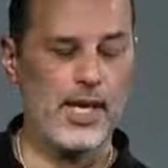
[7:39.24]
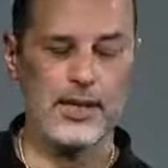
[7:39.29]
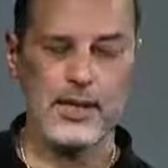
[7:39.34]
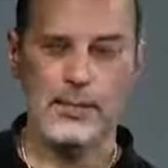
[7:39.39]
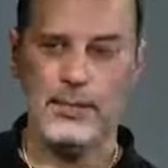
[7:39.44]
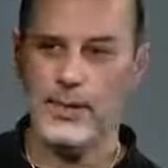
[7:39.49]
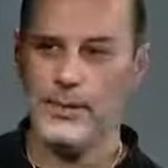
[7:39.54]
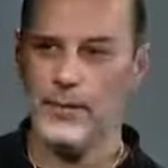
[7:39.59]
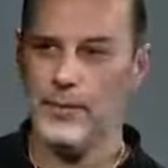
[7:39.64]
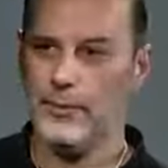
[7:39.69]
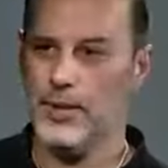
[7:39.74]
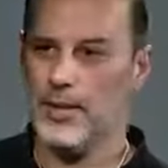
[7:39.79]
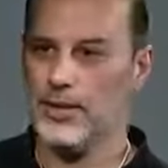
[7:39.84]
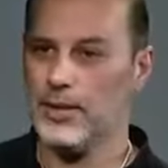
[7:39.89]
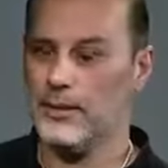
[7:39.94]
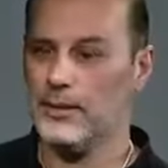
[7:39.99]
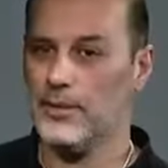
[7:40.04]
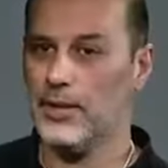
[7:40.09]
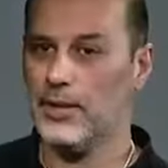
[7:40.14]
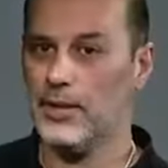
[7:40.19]
And the people who've
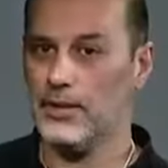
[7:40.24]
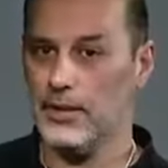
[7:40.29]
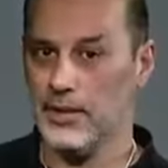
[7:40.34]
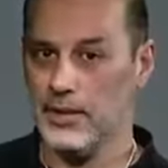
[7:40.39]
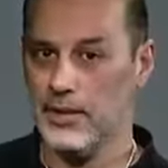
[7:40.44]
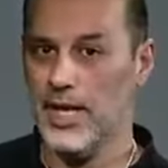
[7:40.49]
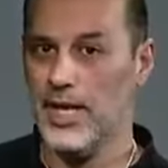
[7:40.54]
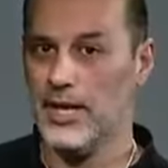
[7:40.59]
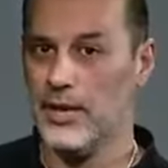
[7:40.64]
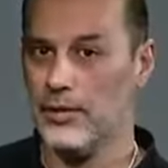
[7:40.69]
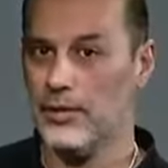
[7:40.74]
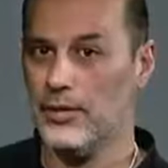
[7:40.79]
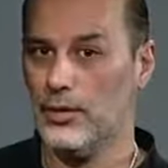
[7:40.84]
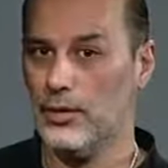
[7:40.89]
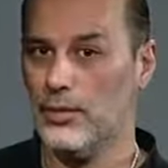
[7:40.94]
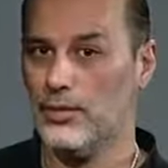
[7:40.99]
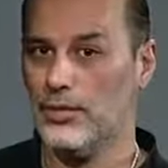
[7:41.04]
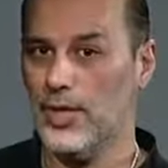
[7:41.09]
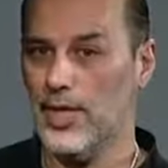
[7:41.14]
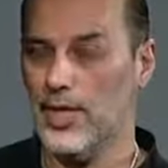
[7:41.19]
picked up the slack on their
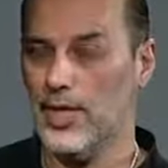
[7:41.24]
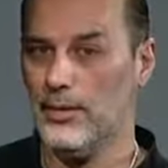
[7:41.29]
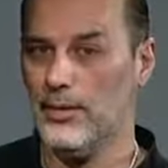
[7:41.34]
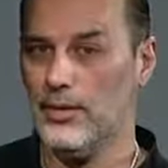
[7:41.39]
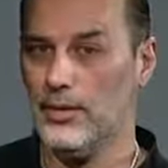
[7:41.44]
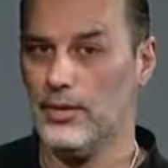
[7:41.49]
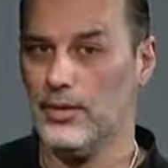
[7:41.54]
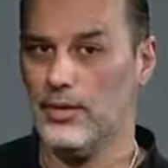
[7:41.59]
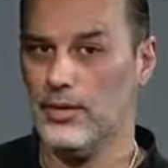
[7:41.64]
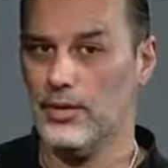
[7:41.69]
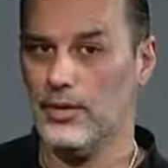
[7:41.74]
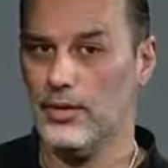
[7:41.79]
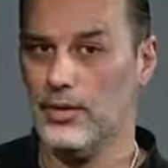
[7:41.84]
own time,